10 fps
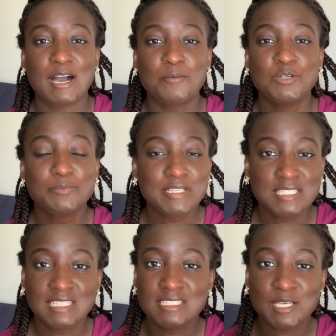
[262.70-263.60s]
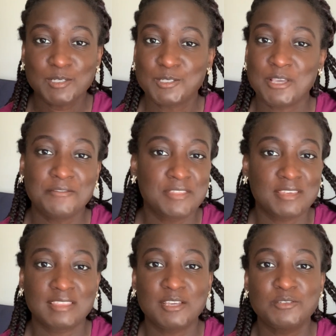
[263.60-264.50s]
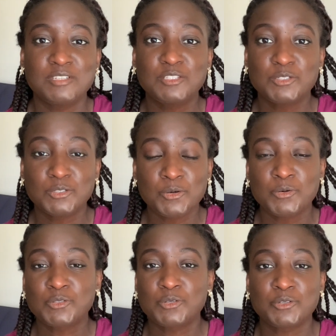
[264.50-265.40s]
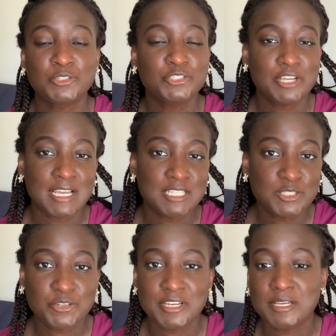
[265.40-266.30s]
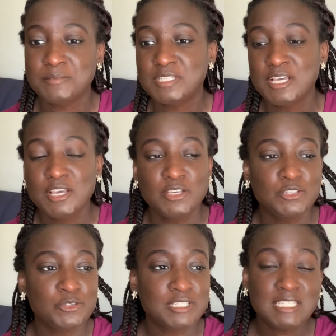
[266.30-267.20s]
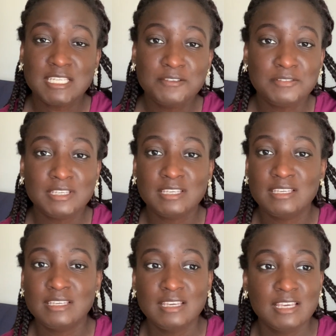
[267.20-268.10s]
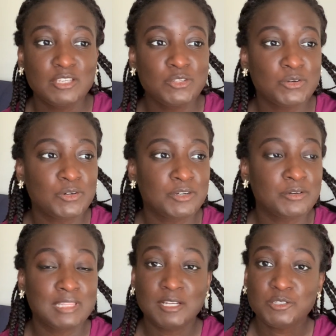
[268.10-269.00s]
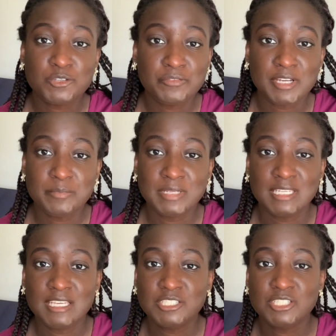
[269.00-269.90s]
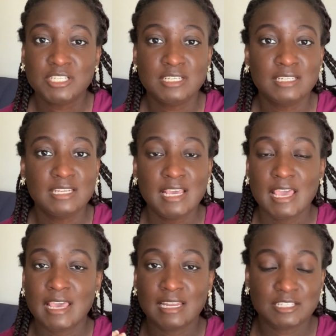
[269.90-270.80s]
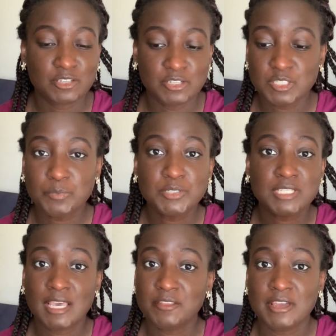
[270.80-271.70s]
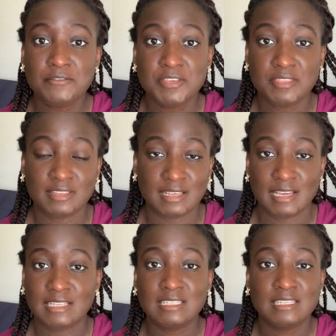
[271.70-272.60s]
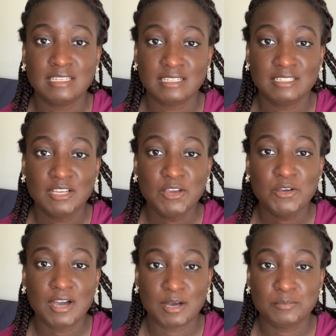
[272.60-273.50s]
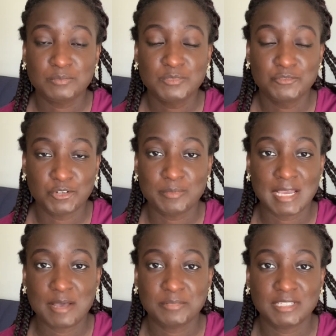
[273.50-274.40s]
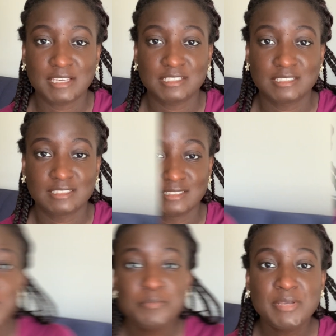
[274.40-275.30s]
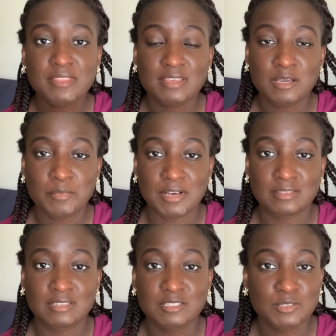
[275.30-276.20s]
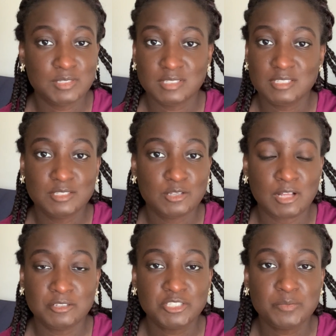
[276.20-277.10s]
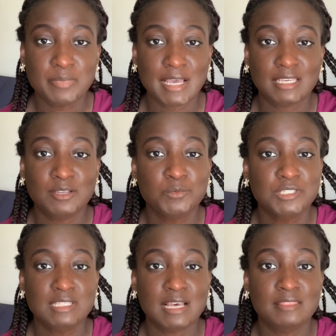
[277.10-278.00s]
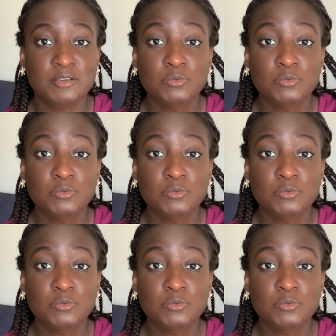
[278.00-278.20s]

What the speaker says: which basically tells you everything that you need to know. So your transcript, your CV, your letters of recommendation, and I started to put together everything that I needed for my application. One big thing about this scholarship packet was that there